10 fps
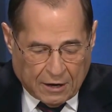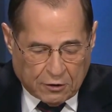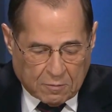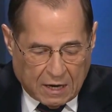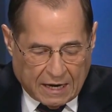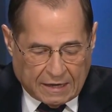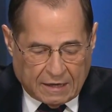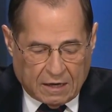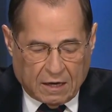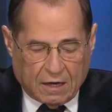
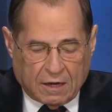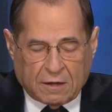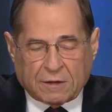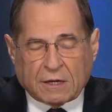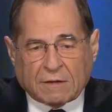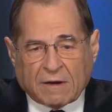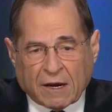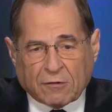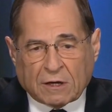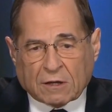undermine the
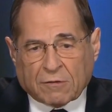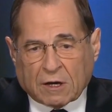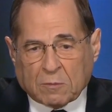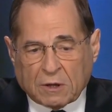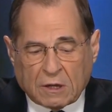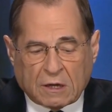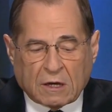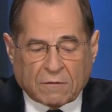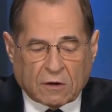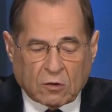integrity and the
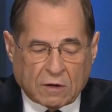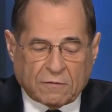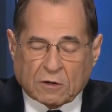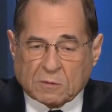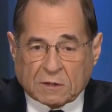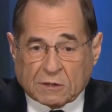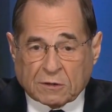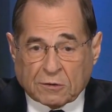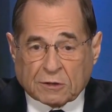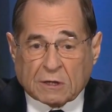credibility of our law enforcement
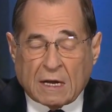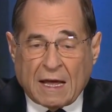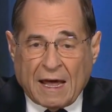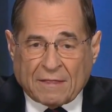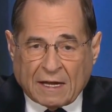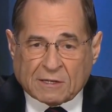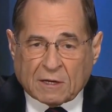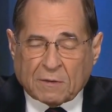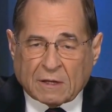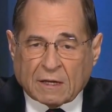institutions. And that's
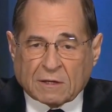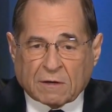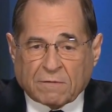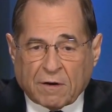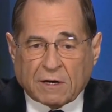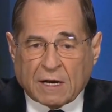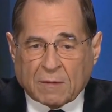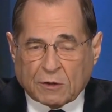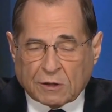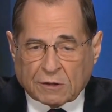something that's very
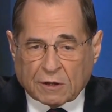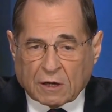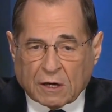damaging to